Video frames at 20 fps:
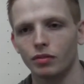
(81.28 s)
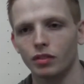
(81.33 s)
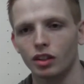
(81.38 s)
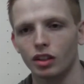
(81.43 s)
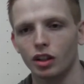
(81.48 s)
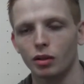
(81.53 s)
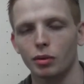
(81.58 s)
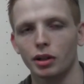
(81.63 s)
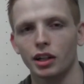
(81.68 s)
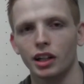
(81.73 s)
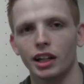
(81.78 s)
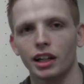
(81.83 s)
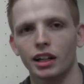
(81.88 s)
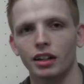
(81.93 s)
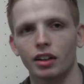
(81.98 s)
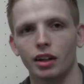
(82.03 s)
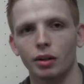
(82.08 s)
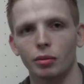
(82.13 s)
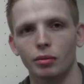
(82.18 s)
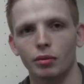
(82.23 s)
community,
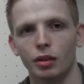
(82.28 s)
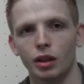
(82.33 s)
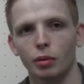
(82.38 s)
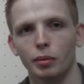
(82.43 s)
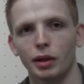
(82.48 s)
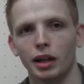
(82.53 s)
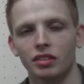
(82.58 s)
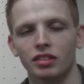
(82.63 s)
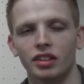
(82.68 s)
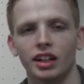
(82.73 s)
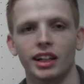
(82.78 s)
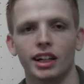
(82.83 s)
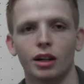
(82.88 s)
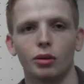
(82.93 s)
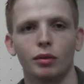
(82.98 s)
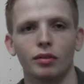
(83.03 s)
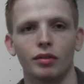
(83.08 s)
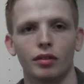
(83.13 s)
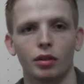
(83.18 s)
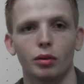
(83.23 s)
they'll be able to take it
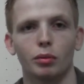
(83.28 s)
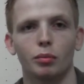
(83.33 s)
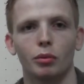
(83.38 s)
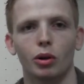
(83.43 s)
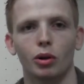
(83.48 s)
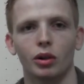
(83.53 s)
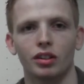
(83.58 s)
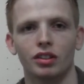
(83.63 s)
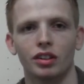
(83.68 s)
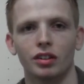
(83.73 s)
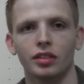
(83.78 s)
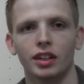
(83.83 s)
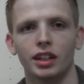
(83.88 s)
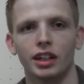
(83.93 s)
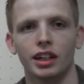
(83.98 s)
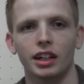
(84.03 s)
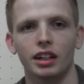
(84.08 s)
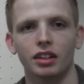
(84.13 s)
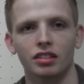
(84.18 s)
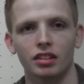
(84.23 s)
up with them on a
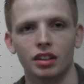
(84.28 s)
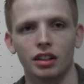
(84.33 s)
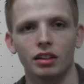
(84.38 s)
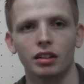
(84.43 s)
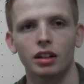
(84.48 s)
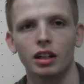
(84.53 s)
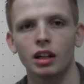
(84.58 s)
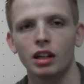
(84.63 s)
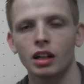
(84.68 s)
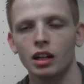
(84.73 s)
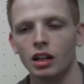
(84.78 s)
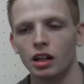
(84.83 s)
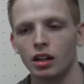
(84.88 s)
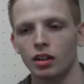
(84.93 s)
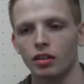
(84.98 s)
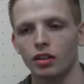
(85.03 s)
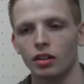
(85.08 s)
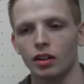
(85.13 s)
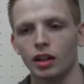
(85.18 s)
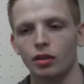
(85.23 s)
DVD. So
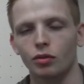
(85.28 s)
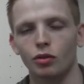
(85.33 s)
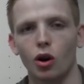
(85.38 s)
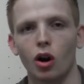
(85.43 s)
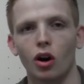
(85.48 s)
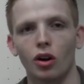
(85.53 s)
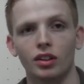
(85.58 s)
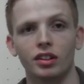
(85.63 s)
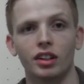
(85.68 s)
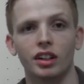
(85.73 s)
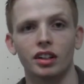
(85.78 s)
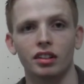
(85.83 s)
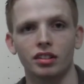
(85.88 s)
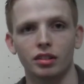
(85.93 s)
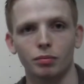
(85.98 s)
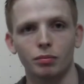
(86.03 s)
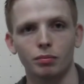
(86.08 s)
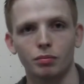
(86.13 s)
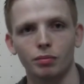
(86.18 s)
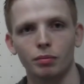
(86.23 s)
they've got ideas
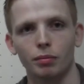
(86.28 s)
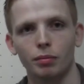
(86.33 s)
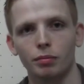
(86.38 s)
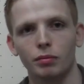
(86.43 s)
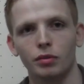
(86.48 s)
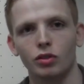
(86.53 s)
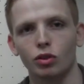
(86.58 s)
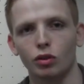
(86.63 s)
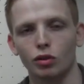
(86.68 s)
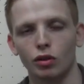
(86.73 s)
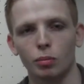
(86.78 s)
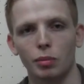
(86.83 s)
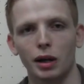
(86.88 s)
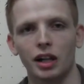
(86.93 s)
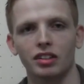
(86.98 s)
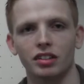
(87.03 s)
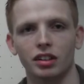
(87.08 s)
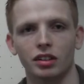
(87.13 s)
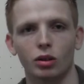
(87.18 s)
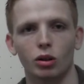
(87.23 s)
and sort of the
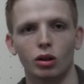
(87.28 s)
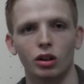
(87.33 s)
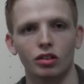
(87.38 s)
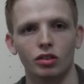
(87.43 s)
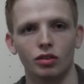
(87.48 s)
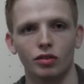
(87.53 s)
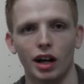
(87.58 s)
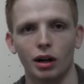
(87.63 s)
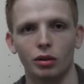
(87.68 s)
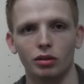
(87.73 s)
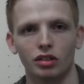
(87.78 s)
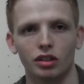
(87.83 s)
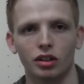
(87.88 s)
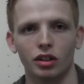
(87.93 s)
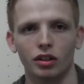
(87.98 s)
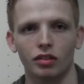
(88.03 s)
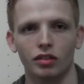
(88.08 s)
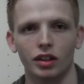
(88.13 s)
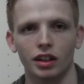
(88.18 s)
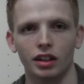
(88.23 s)
basic knowledge of how to
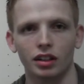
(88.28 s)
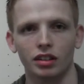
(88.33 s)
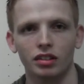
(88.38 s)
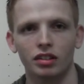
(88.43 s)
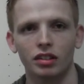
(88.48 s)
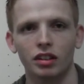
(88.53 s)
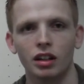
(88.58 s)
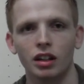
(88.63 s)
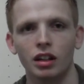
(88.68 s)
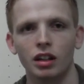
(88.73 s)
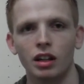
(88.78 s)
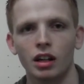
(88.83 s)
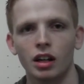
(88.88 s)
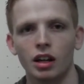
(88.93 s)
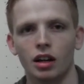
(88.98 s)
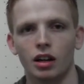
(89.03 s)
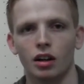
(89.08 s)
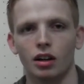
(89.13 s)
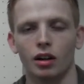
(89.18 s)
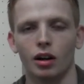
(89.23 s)
cook things
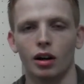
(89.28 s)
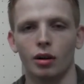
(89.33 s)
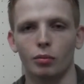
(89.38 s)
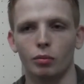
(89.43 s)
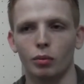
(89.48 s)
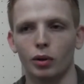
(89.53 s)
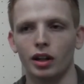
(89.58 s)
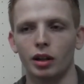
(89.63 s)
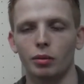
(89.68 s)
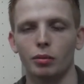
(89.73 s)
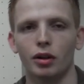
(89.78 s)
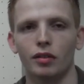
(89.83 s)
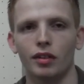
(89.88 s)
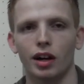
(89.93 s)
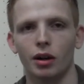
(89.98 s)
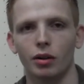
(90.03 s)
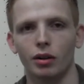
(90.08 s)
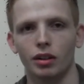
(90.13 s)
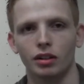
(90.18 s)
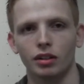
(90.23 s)
when they move
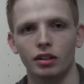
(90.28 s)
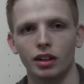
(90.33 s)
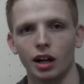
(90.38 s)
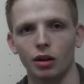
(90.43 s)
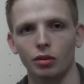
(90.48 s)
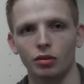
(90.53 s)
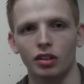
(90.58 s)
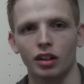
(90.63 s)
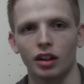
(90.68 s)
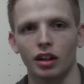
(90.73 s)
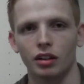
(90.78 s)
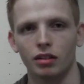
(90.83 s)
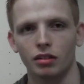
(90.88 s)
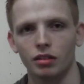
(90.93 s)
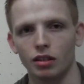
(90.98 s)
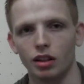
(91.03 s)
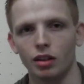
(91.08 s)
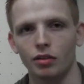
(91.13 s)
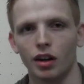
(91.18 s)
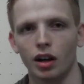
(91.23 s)
out, and how to
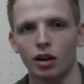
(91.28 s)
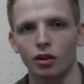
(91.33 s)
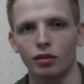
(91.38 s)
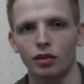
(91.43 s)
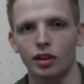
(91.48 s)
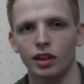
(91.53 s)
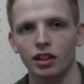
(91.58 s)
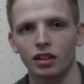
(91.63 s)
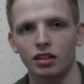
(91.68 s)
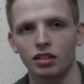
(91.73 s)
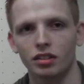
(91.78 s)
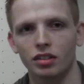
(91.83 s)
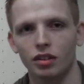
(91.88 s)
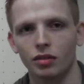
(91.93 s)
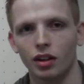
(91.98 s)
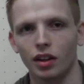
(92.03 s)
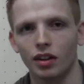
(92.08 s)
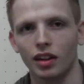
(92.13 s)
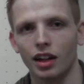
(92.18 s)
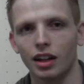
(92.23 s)
live healthy and
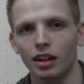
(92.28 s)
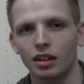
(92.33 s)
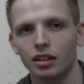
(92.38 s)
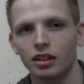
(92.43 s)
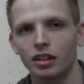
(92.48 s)
stuff like that.